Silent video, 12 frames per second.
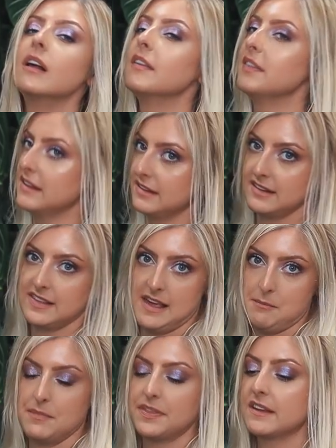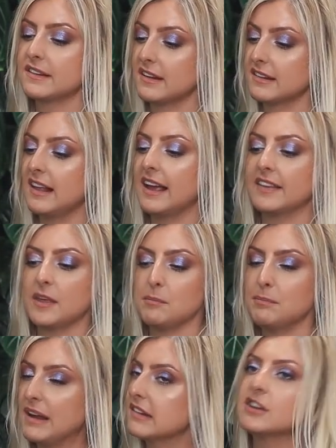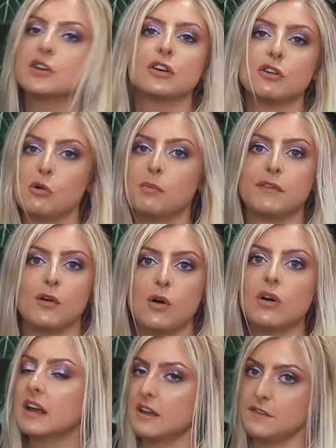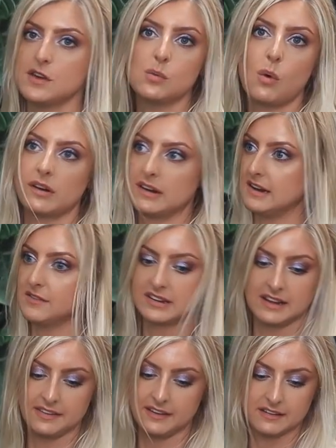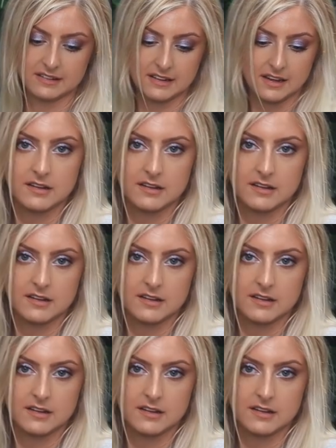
This is them. This is like the best you could hope for if you want leaves like this.